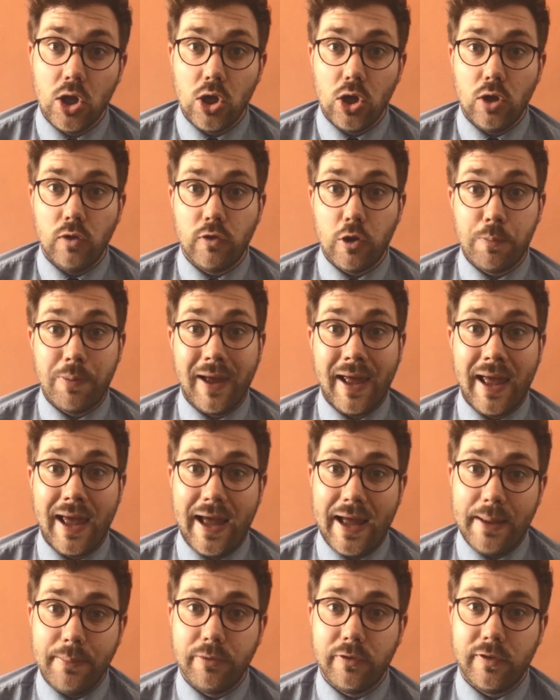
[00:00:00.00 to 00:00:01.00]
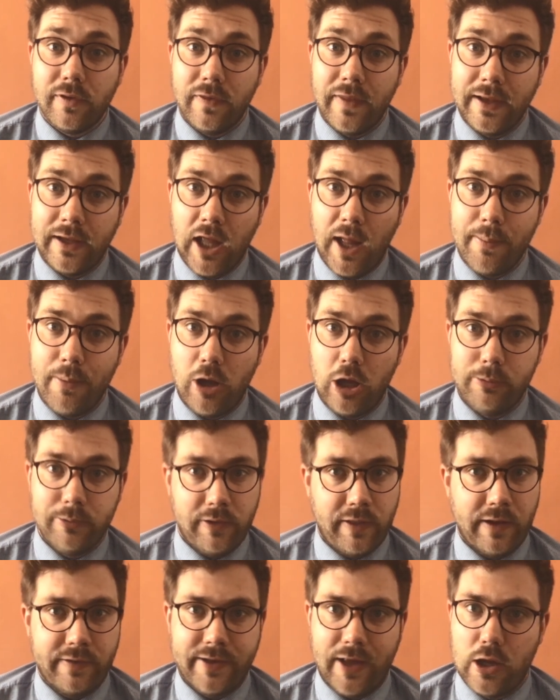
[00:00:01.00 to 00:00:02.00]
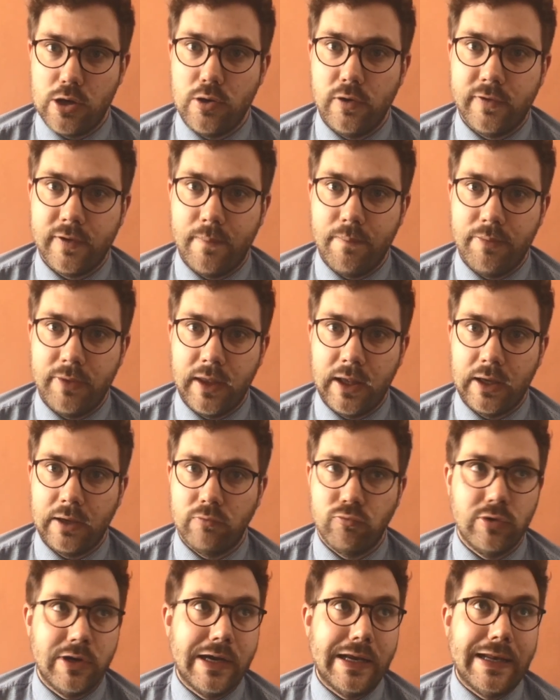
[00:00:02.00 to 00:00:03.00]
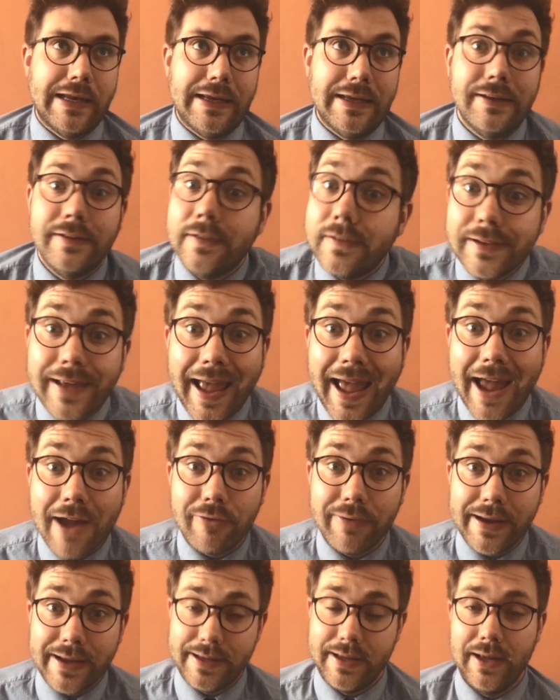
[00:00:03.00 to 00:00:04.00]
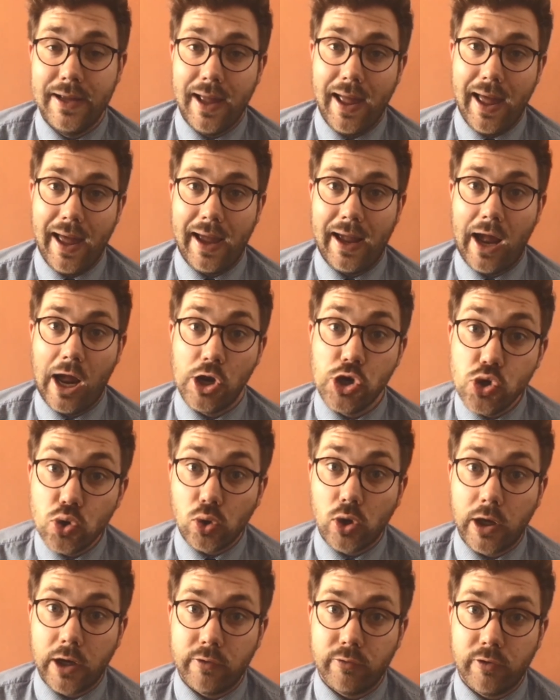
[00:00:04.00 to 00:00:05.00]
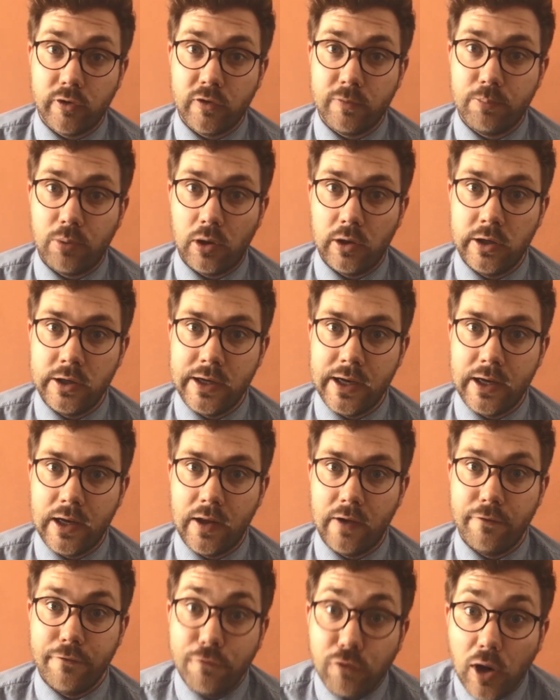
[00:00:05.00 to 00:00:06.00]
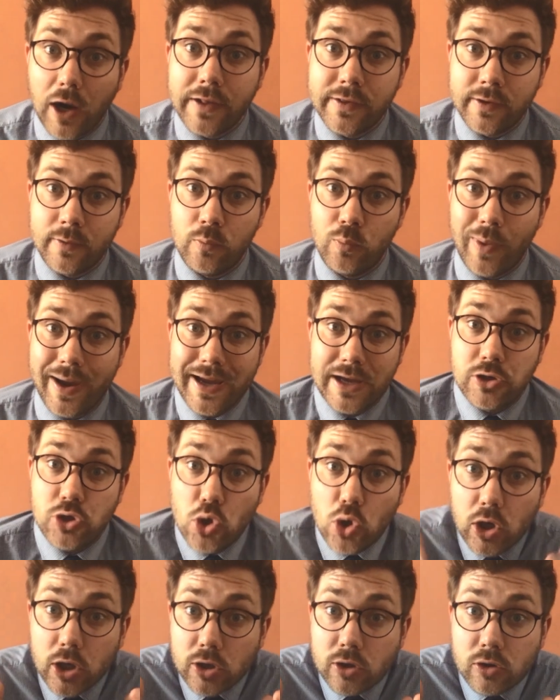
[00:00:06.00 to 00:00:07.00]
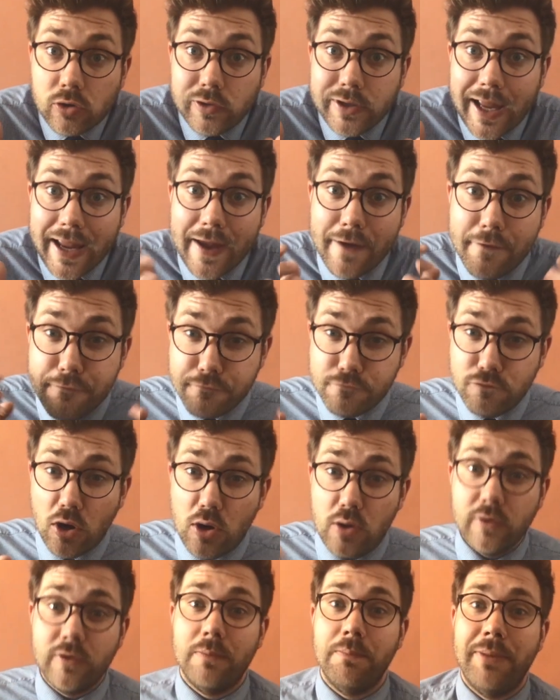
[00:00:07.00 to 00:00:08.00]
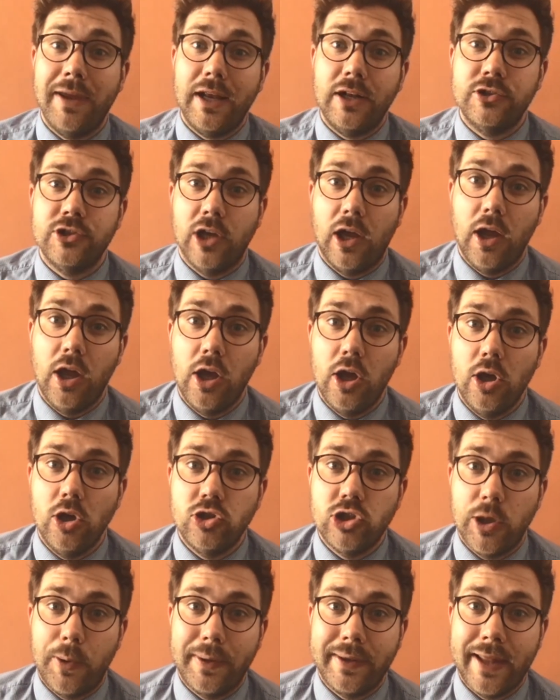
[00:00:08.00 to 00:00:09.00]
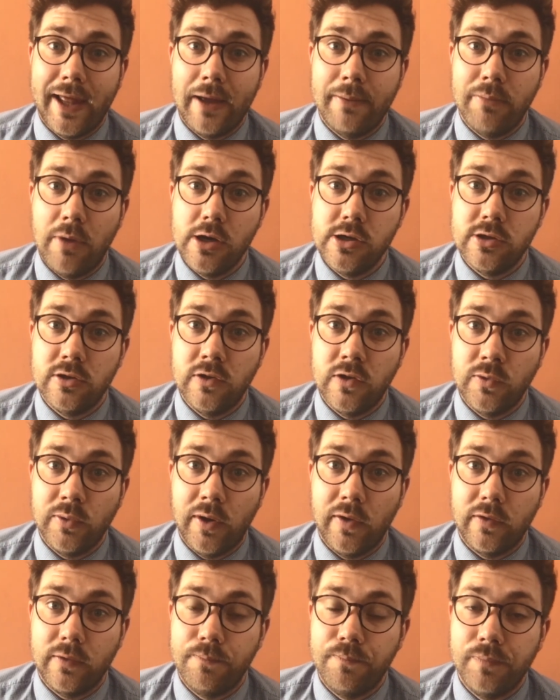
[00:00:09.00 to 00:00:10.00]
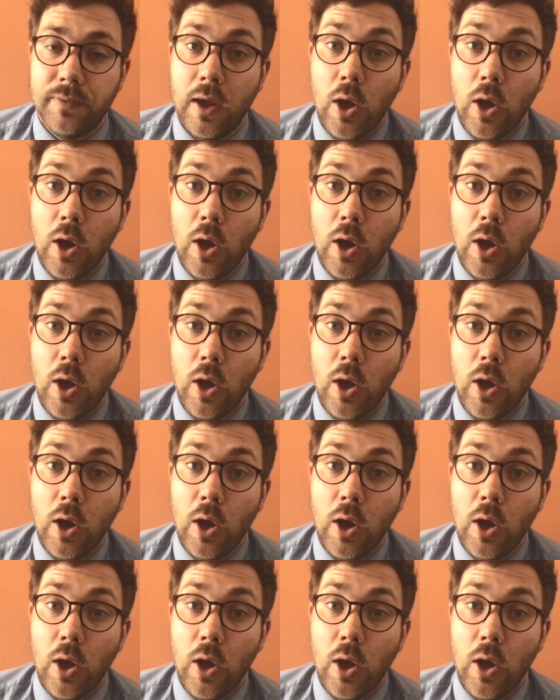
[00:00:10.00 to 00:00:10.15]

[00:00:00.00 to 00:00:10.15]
So perhaps they come home and they tell you something really scary, and you're going to respond in a frightened way, and you're going to create a frozen picture showing that emotion to us.